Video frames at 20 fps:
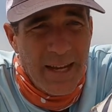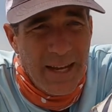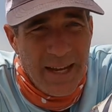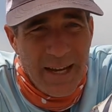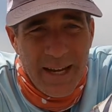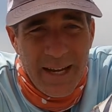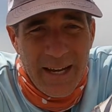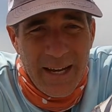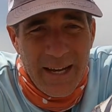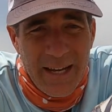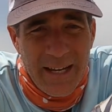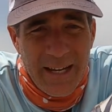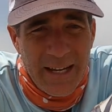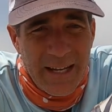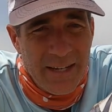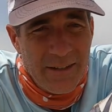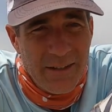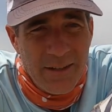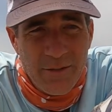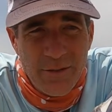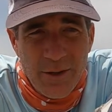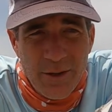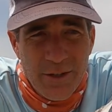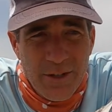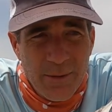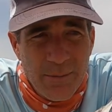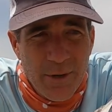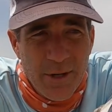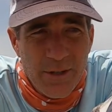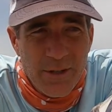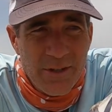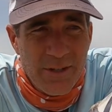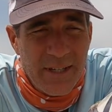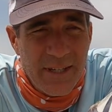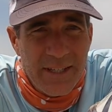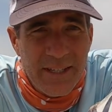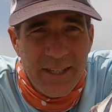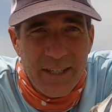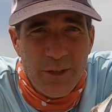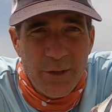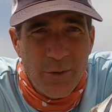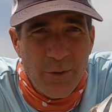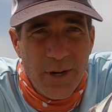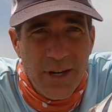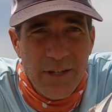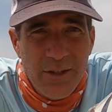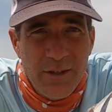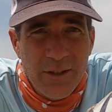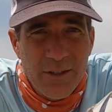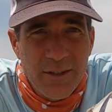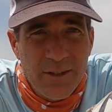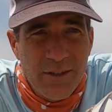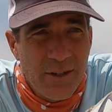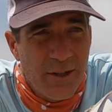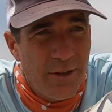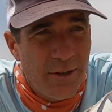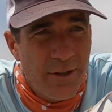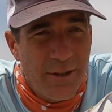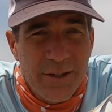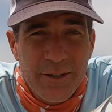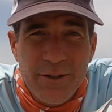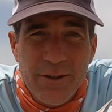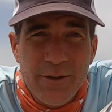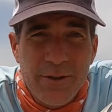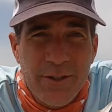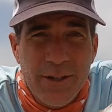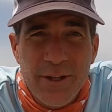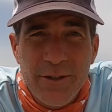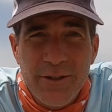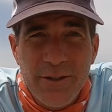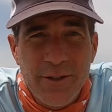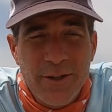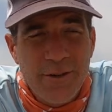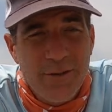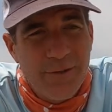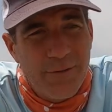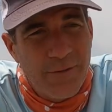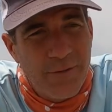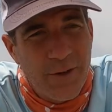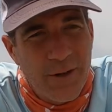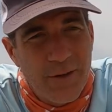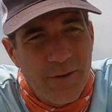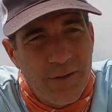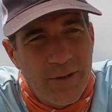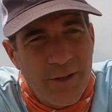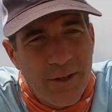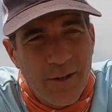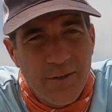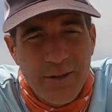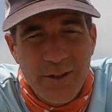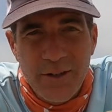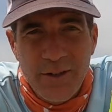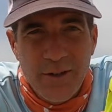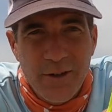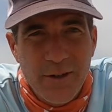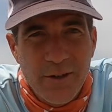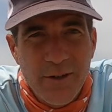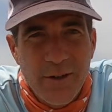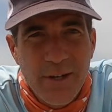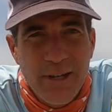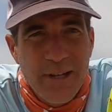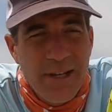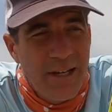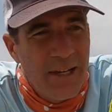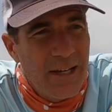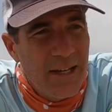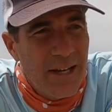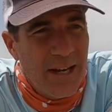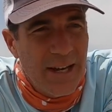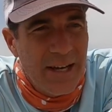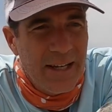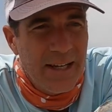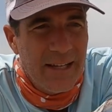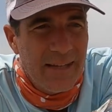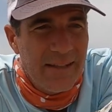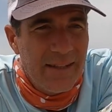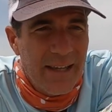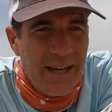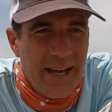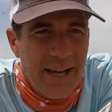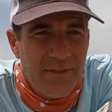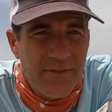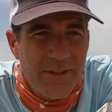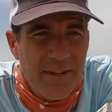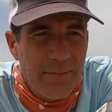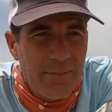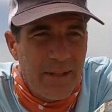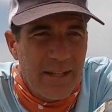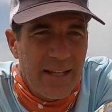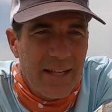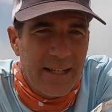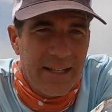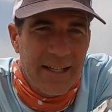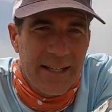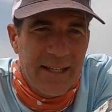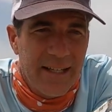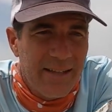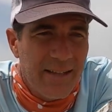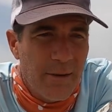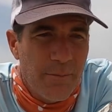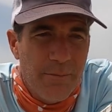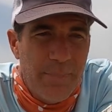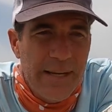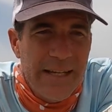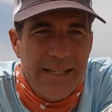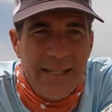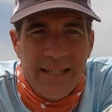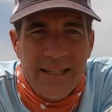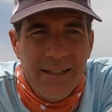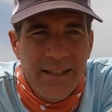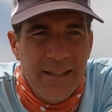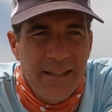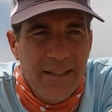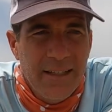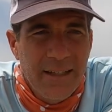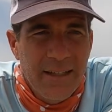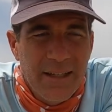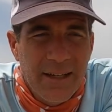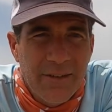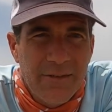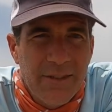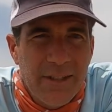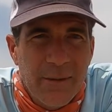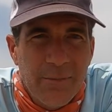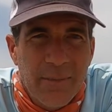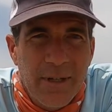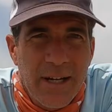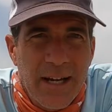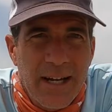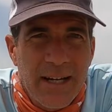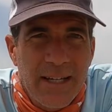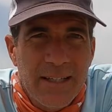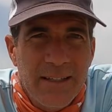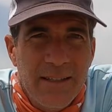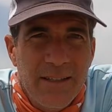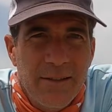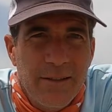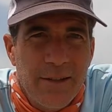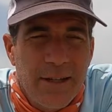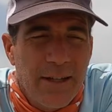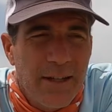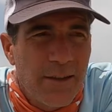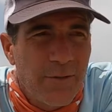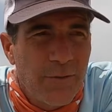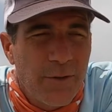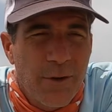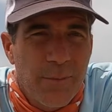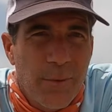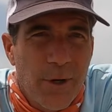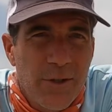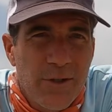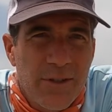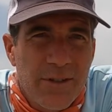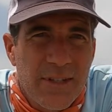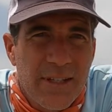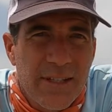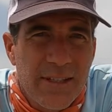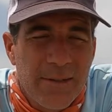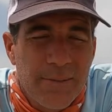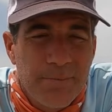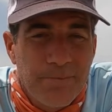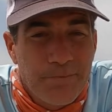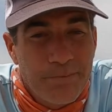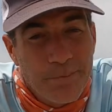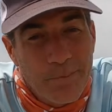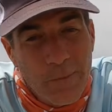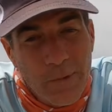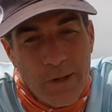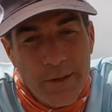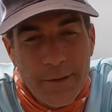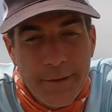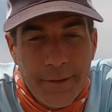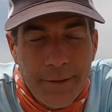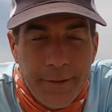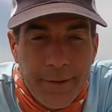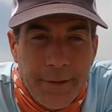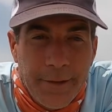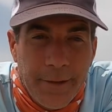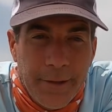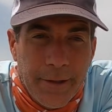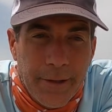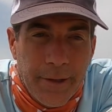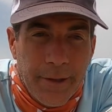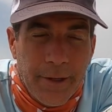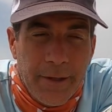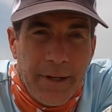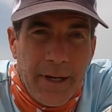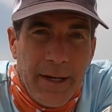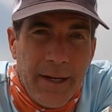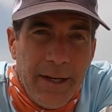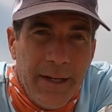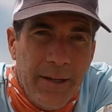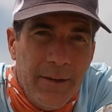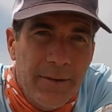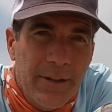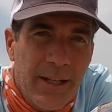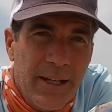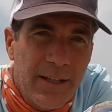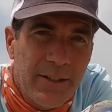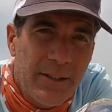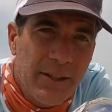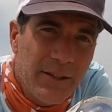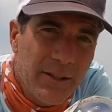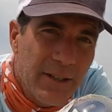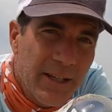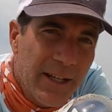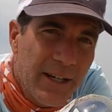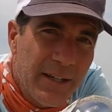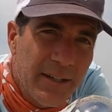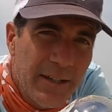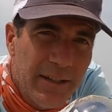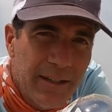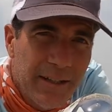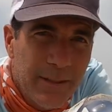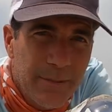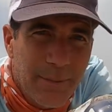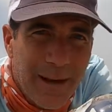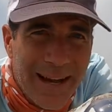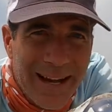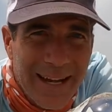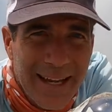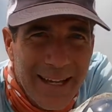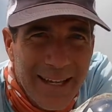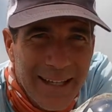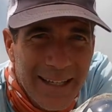And I guess if there's emergency situations, you know, there is no cell phone service, so I guess they have something like this, a beacon of some kind uh, for emergencies. Okay, with that, talk to you later. Bye.